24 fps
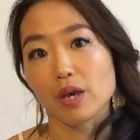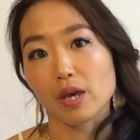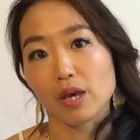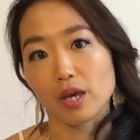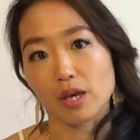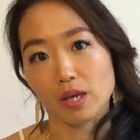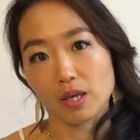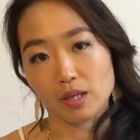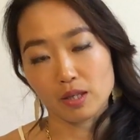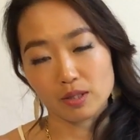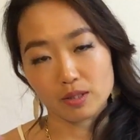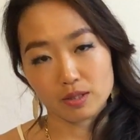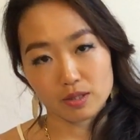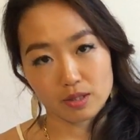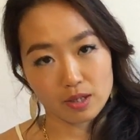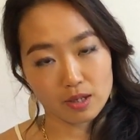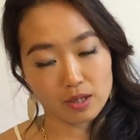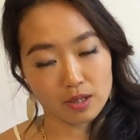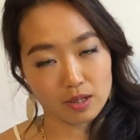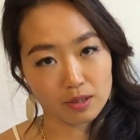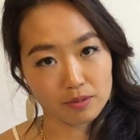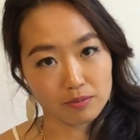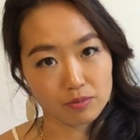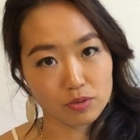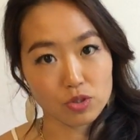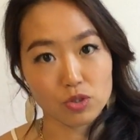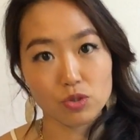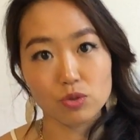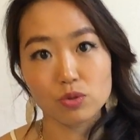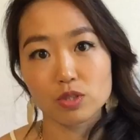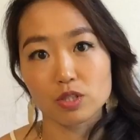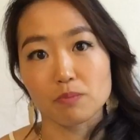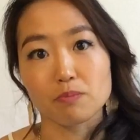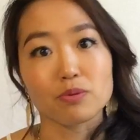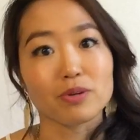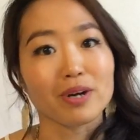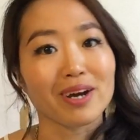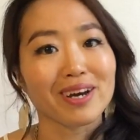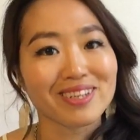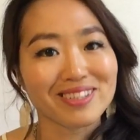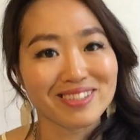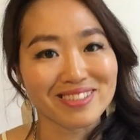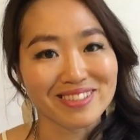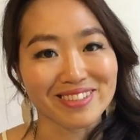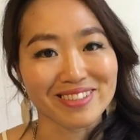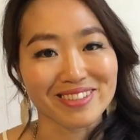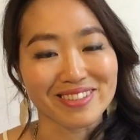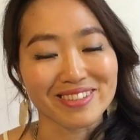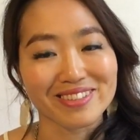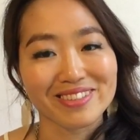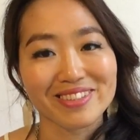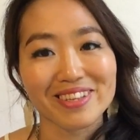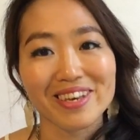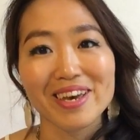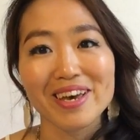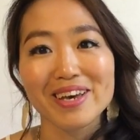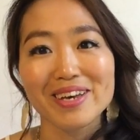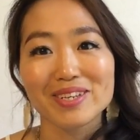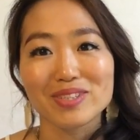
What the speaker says: and new surprises.